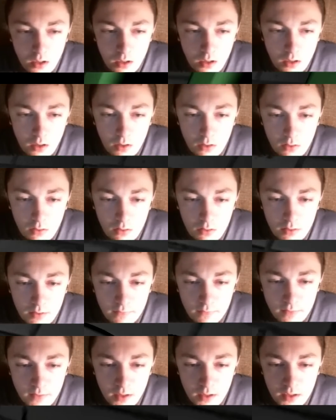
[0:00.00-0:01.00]
Holy
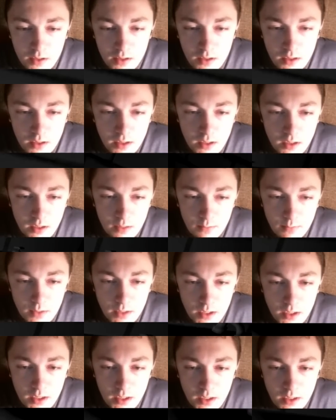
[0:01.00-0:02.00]
fuck. Can I get a
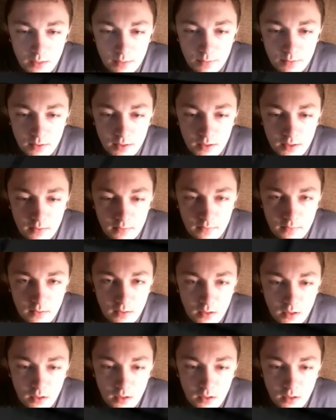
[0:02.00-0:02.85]
mini key, please?